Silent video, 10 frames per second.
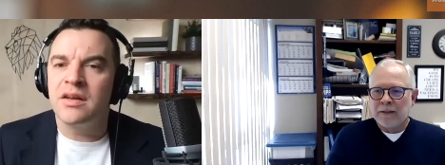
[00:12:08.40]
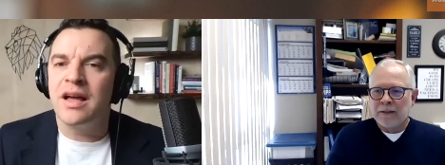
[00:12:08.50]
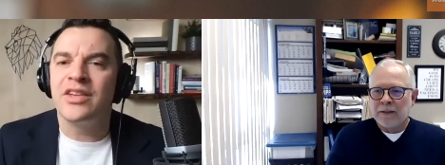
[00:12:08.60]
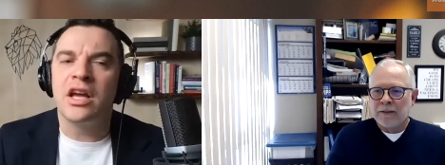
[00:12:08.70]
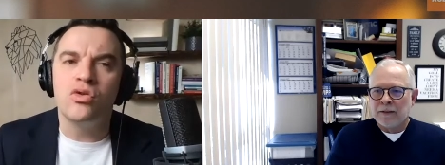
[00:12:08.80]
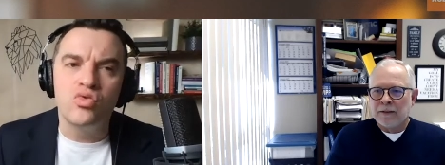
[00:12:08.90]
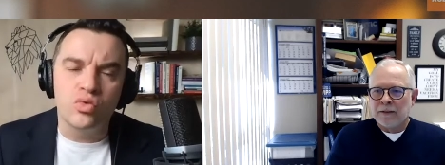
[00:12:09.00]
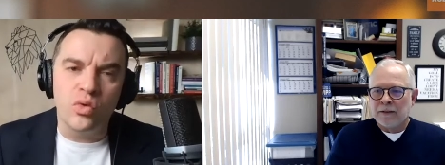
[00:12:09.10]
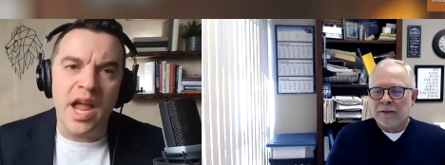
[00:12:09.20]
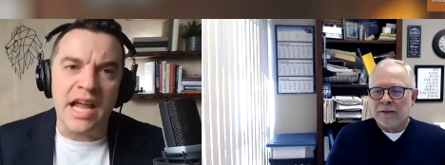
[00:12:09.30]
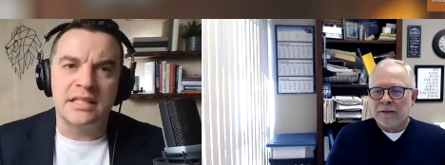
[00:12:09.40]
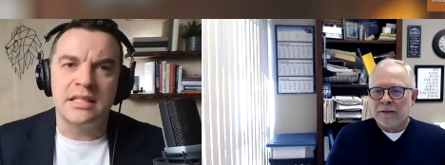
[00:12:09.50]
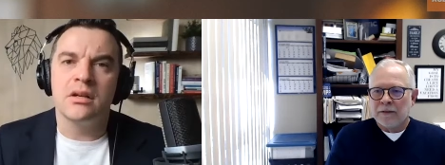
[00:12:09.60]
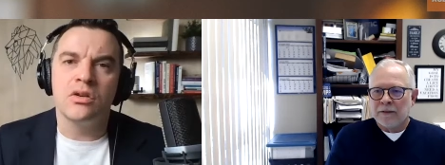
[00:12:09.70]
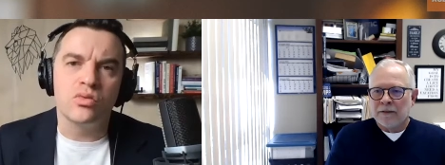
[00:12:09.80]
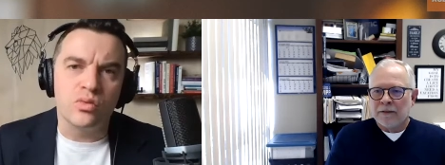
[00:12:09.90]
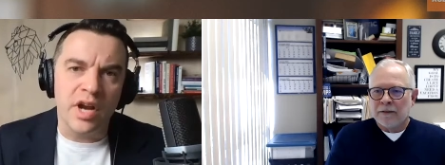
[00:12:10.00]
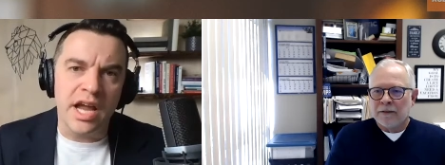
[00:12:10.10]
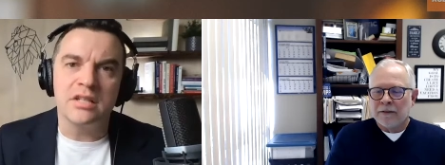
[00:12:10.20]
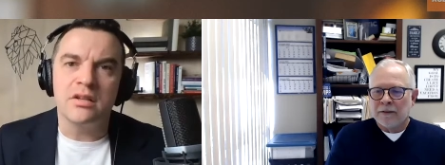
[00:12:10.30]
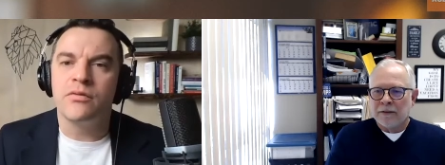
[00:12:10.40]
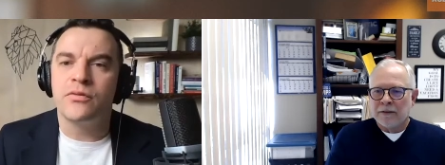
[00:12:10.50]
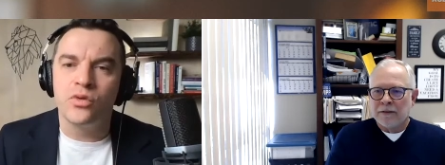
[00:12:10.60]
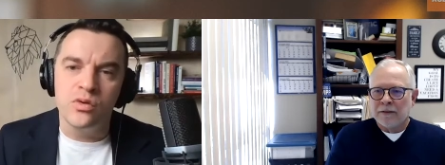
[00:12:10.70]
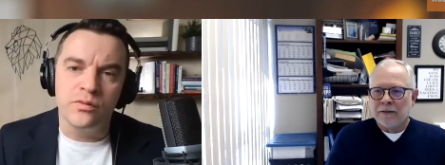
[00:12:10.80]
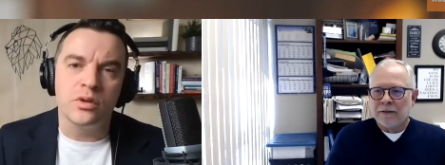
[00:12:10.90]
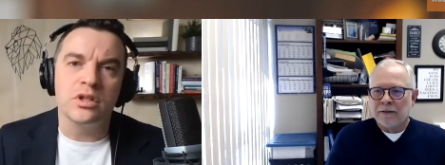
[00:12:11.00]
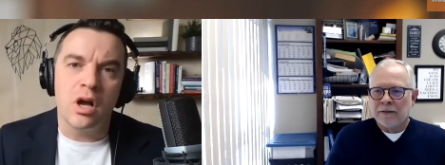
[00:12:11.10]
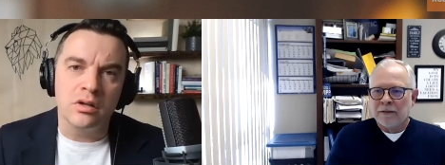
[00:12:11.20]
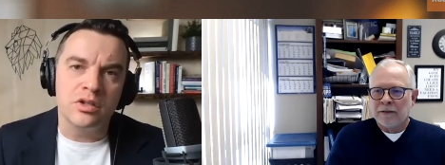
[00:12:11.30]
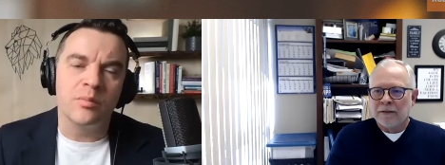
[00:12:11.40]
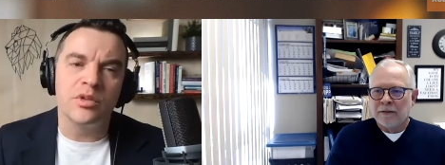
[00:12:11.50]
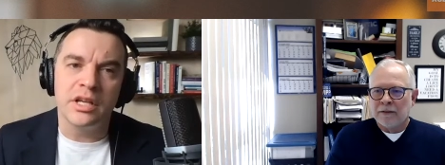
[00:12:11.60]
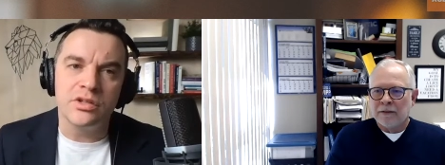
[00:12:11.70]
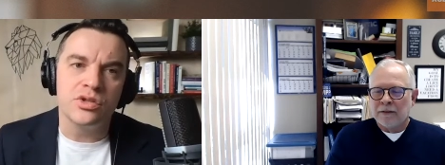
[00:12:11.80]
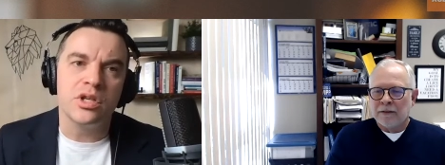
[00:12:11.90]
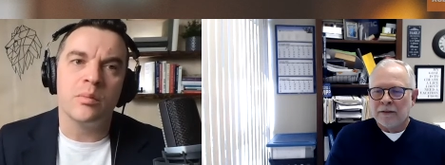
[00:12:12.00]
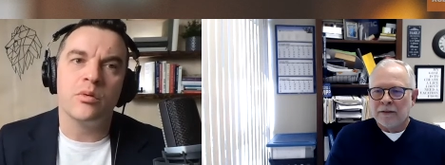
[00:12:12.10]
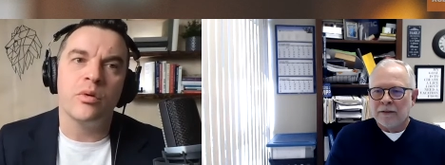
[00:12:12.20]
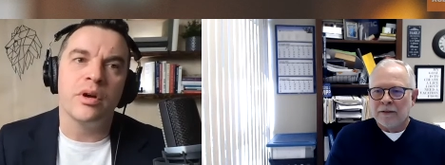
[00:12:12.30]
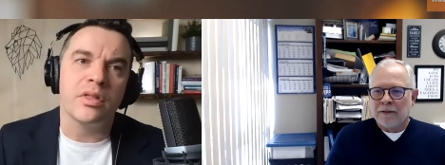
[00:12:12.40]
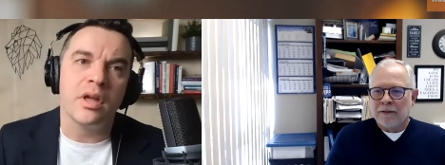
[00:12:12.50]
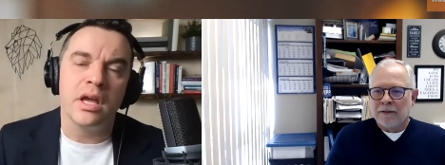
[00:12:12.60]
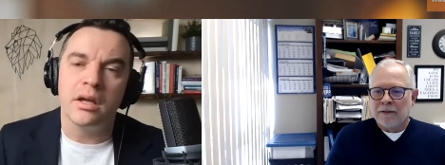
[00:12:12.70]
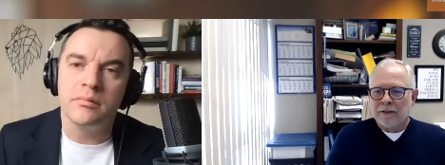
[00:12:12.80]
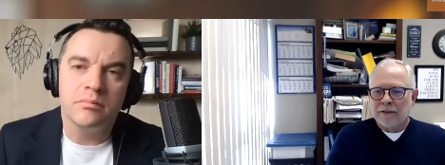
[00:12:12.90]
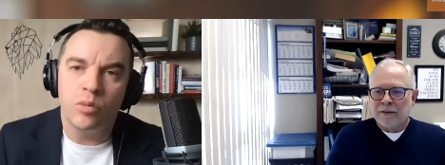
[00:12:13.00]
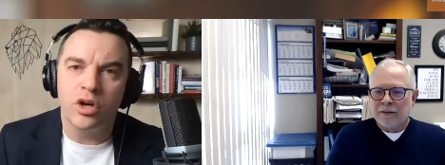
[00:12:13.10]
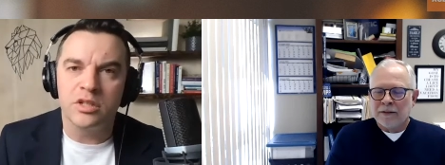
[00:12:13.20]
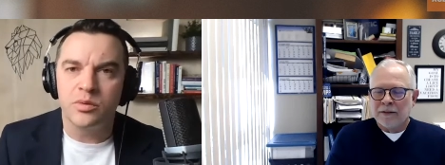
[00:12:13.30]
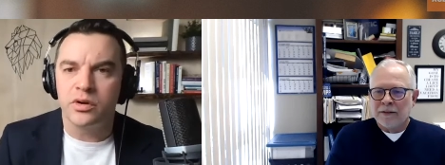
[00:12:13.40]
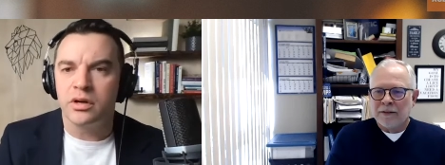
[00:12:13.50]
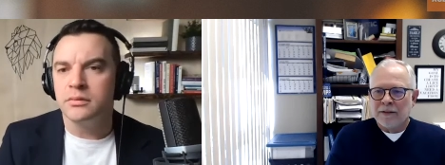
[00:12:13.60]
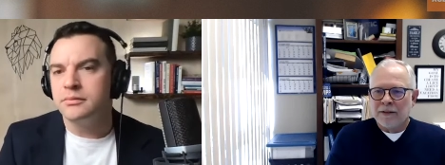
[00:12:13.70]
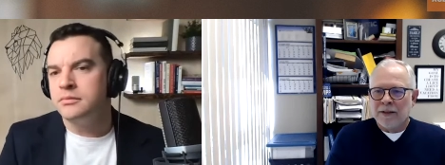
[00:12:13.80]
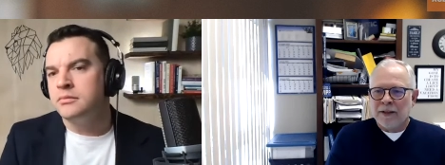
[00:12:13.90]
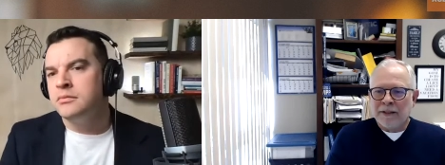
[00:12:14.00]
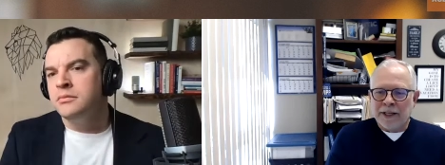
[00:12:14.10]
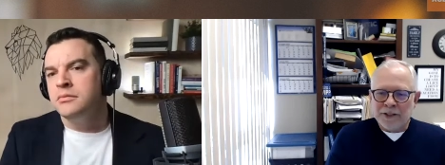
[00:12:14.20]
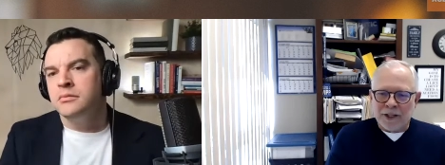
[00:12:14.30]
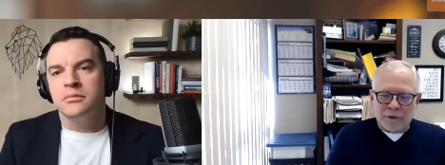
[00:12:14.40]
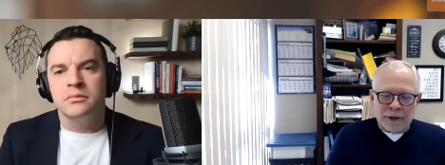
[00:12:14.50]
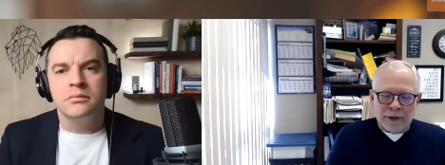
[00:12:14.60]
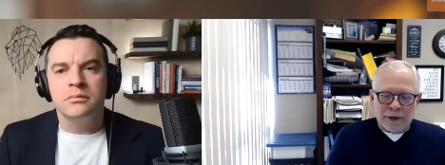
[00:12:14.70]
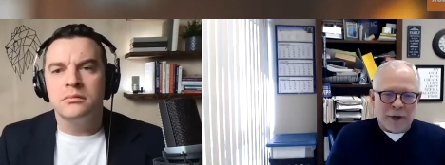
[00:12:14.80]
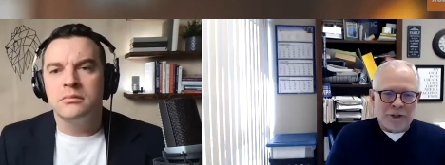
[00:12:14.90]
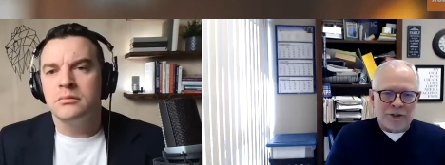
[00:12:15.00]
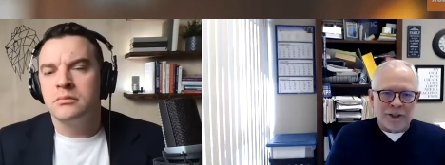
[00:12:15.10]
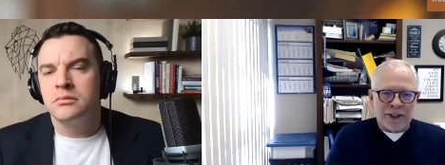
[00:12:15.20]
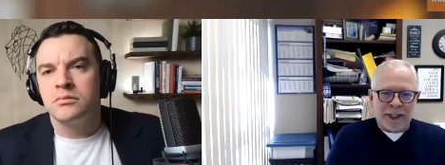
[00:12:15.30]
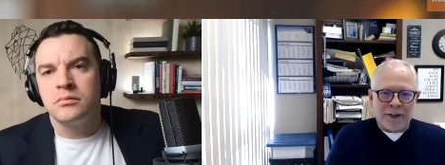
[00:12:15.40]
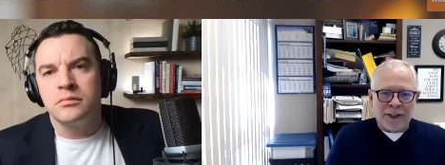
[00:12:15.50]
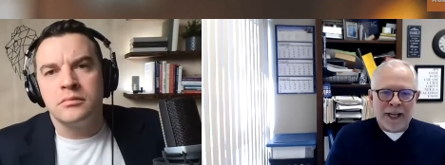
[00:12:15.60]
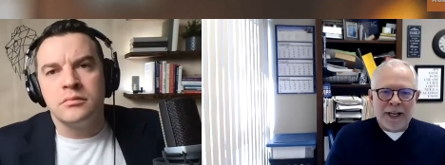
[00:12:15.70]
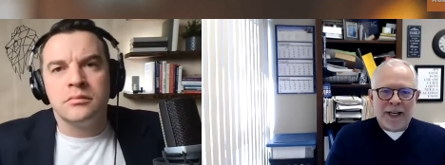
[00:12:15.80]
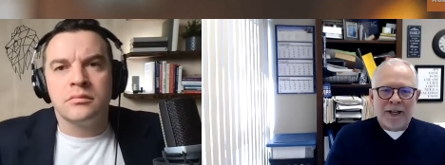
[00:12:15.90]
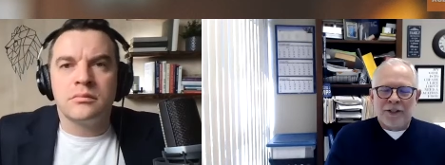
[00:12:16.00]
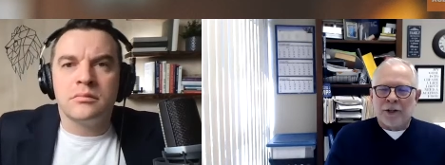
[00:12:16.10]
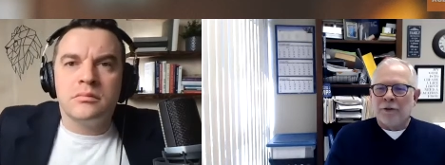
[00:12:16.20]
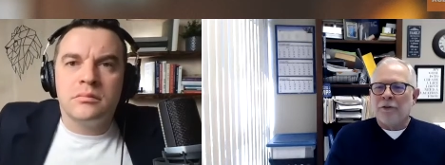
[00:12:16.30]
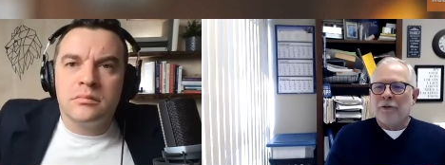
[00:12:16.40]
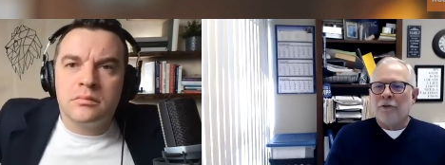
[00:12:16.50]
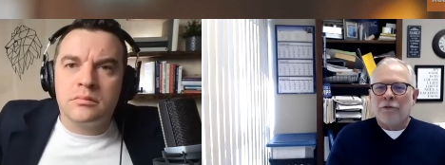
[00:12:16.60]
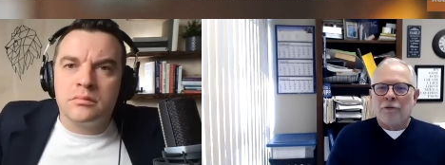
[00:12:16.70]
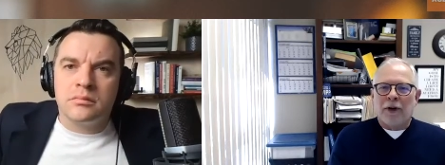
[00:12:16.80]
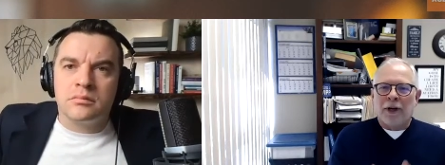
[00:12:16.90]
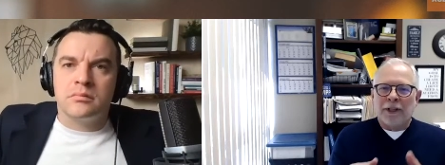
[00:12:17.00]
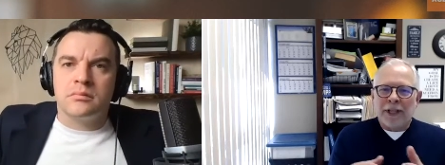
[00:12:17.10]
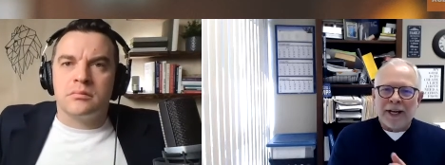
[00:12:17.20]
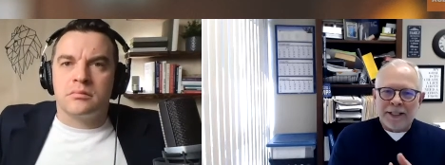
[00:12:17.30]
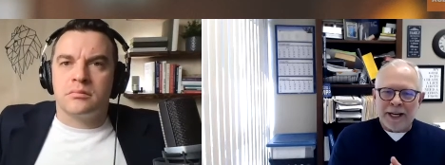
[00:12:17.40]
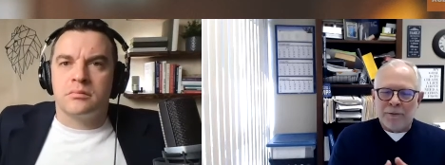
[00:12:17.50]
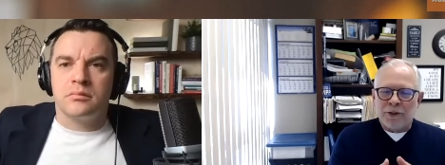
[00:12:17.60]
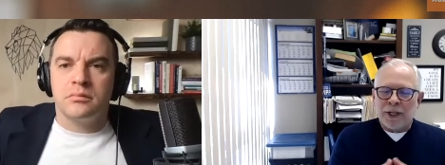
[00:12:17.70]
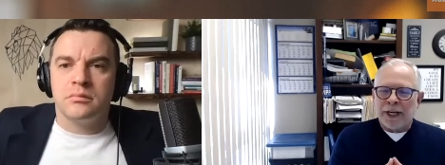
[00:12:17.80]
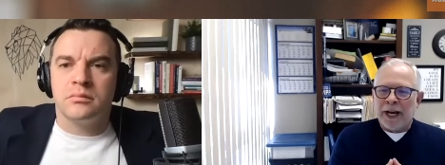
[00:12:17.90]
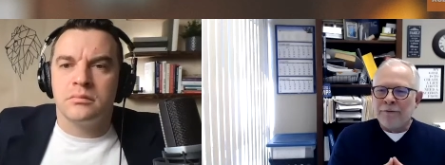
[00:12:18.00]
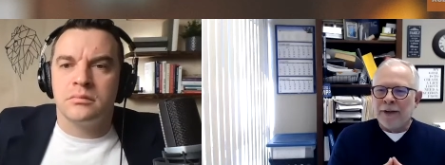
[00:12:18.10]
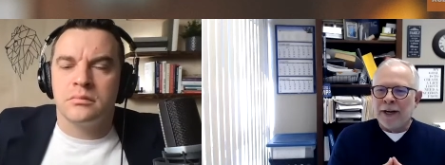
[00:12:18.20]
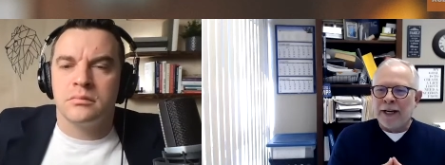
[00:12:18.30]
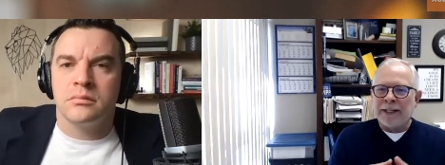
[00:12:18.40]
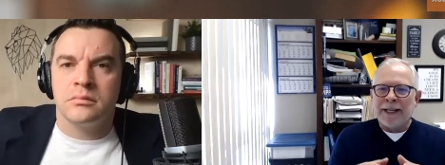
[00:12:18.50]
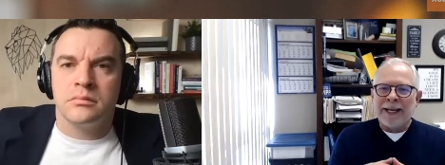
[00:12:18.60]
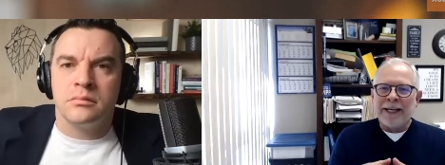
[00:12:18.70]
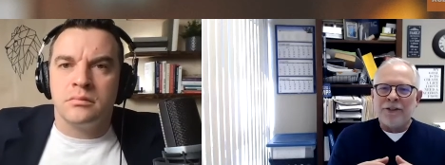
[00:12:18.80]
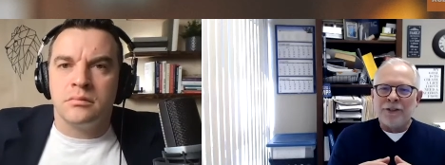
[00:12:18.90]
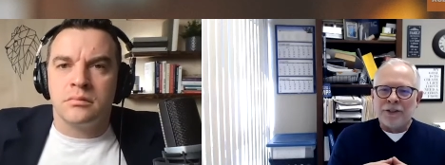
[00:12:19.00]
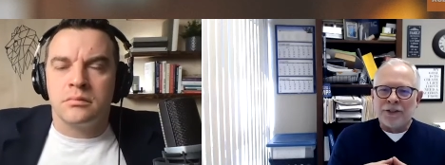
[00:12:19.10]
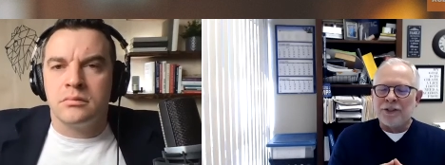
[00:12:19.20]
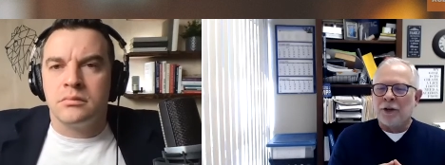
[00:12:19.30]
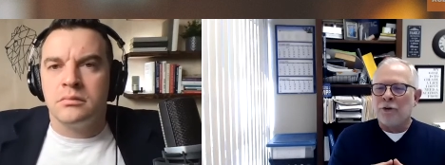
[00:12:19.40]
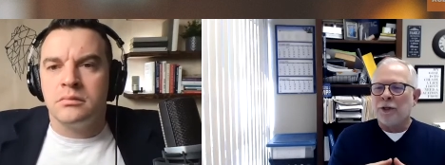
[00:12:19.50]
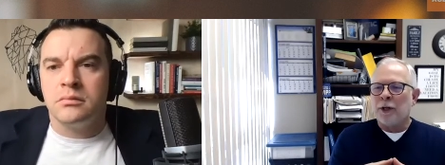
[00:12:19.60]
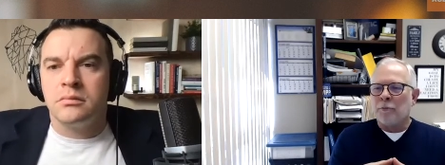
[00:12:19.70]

Speaker 1: of having a great, great, fruitful long-term relationship with a mortgage broker?
Speaker 2: That's a great question, Nathan. So a lot of times that I find agents don't